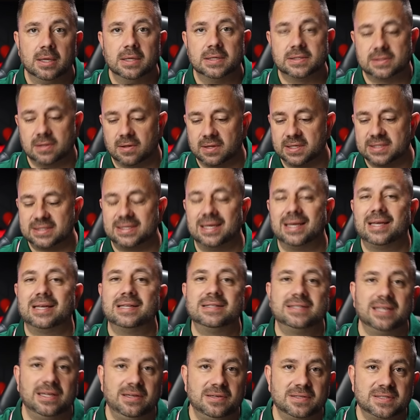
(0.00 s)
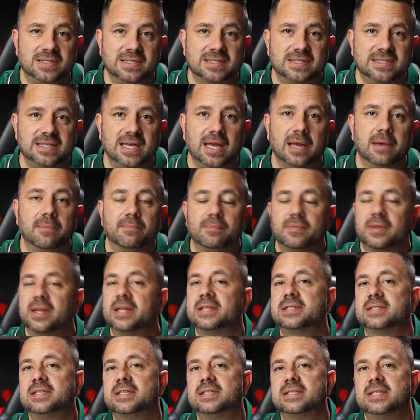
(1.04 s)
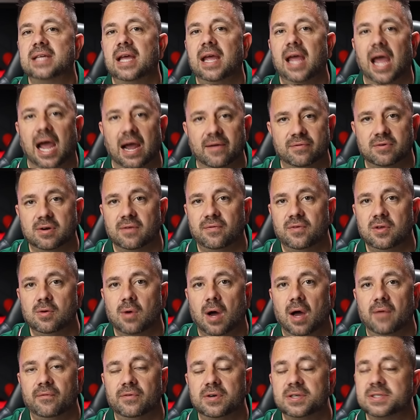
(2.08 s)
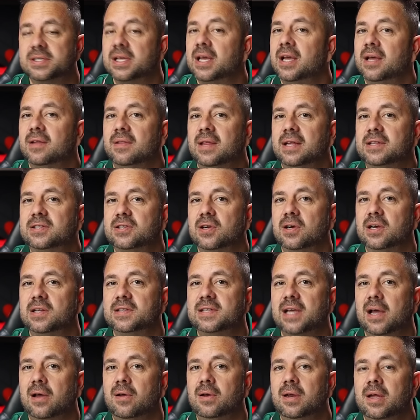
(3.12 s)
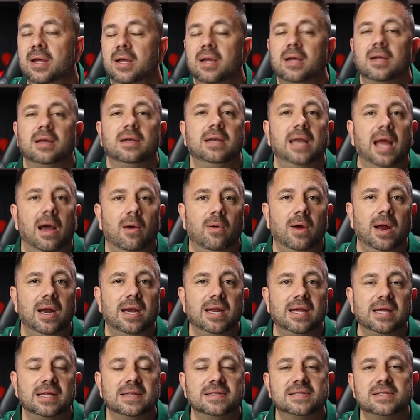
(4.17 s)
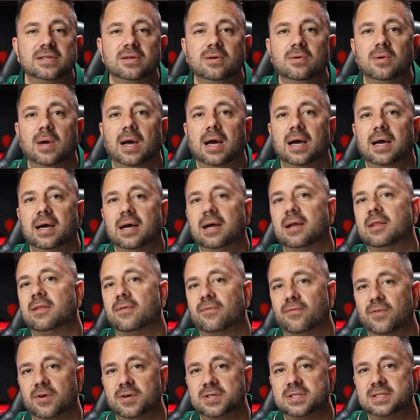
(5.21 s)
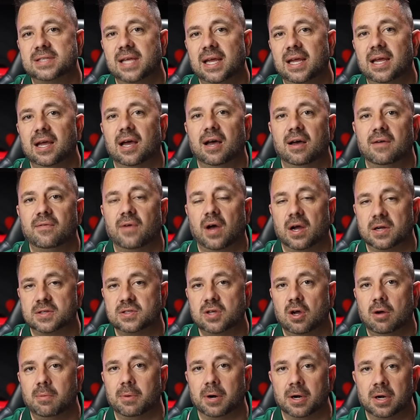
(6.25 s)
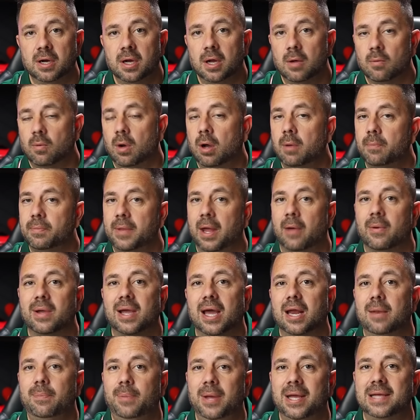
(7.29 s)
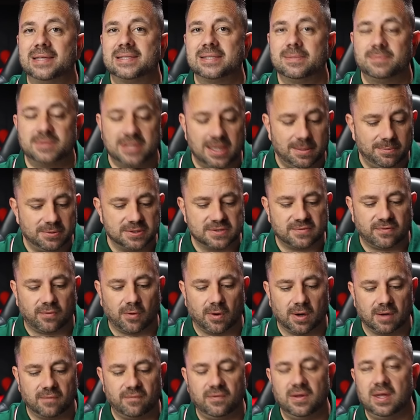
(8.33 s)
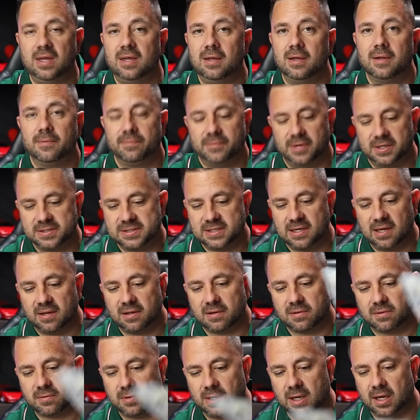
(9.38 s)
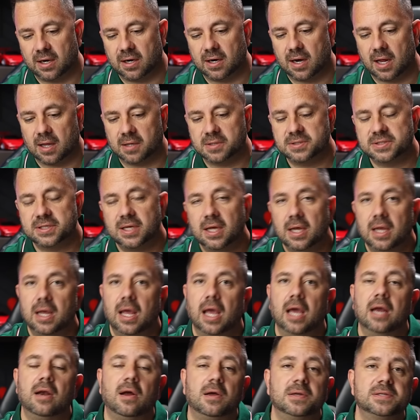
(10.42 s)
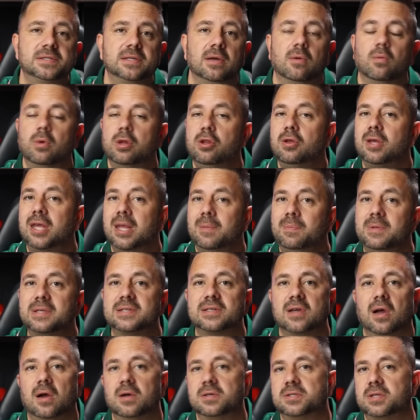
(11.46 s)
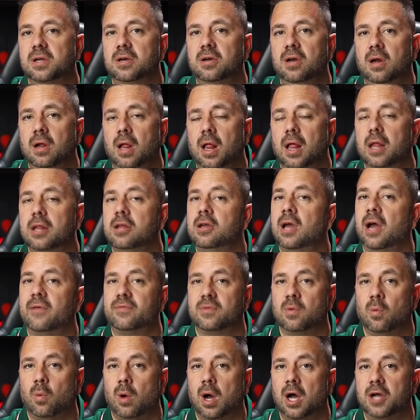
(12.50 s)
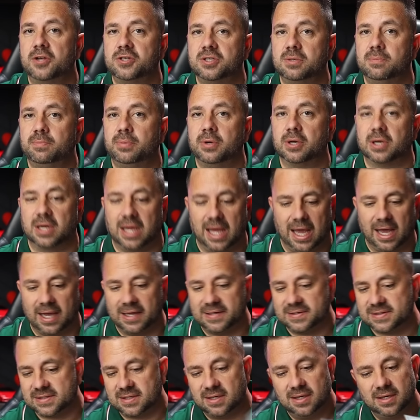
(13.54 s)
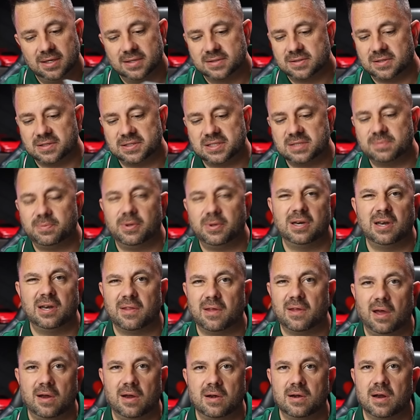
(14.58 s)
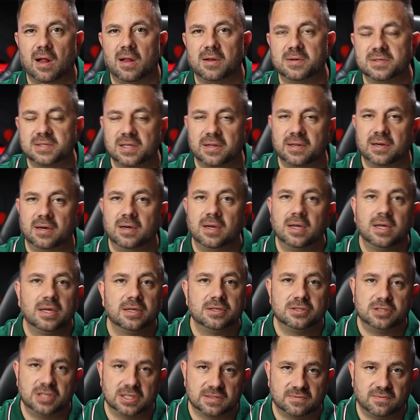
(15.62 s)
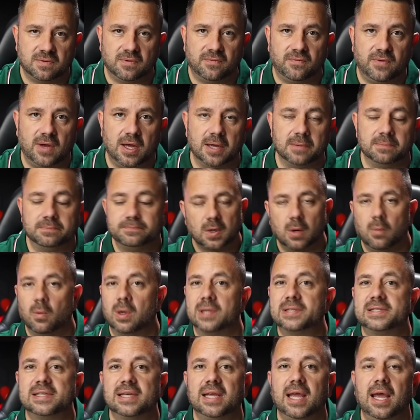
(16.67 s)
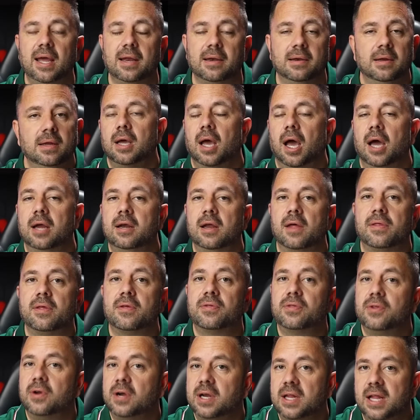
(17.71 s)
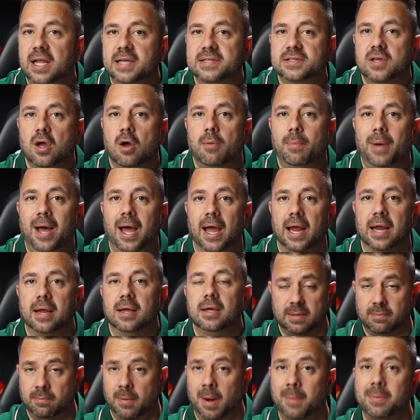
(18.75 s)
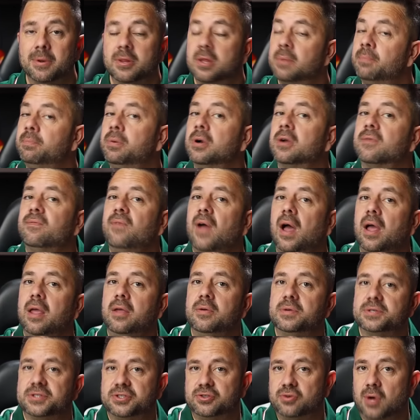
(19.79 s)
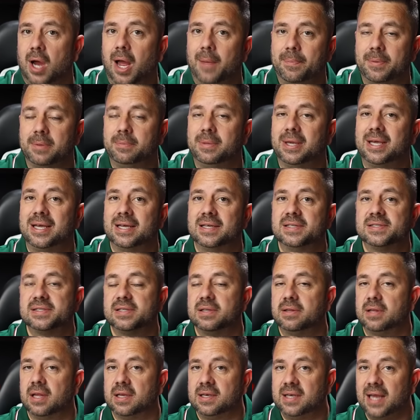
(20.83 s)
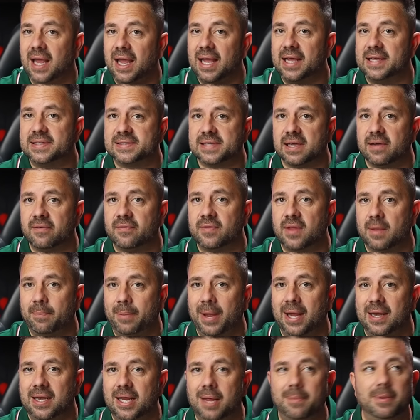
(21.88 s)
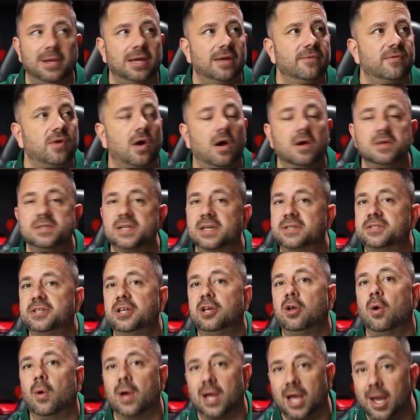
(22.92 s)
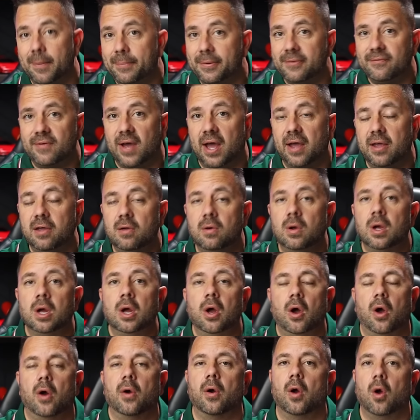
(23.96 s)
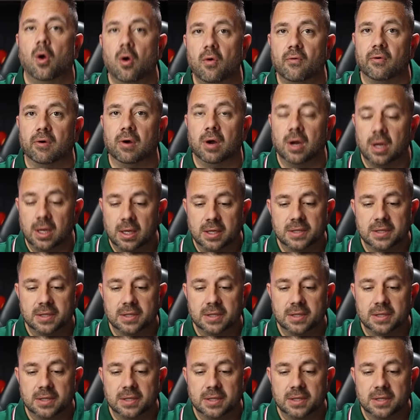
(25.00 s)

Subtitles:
So this thing continues to sit. Let's just say after a few offers, they turn it down. Now we're heading into the first day of October. Well, now we gotta pay September's flooring fee. There's another $300. And also, when you keep these cars on your lot, you have to wash and put gas. So let's just put another $100 on there just for fun. Once again, another 30 days go by. Remember, the book value is dropping because the days of the pandemic of cars actually going up in value are over.